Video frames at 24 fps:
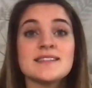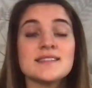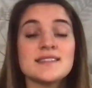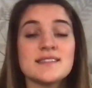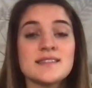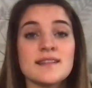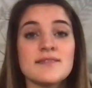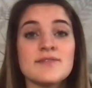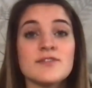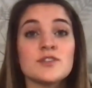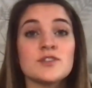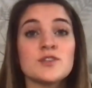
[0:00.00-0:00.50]

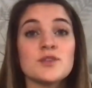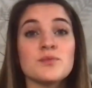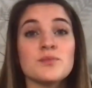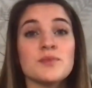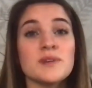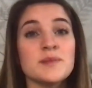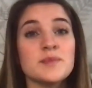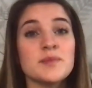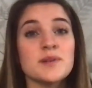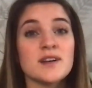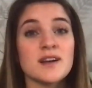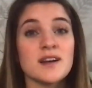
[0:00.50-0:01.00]
suffered the
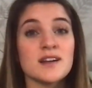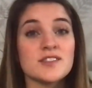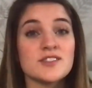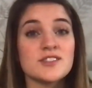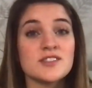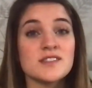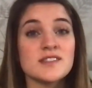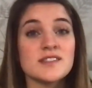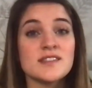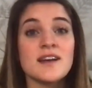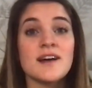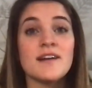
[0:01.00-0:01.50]

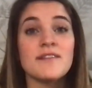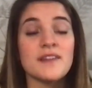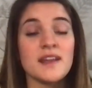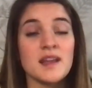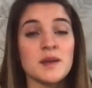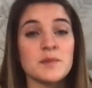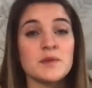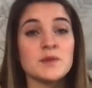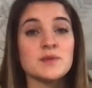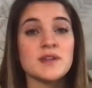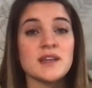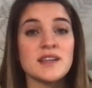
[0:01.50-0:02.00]
repercussions of
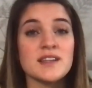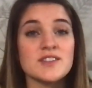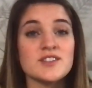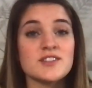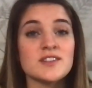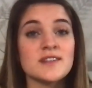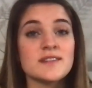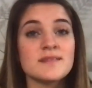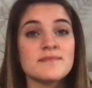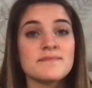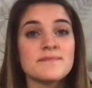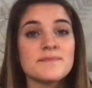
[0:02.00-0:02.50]

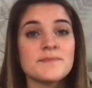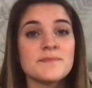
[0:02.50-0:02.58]
amputation?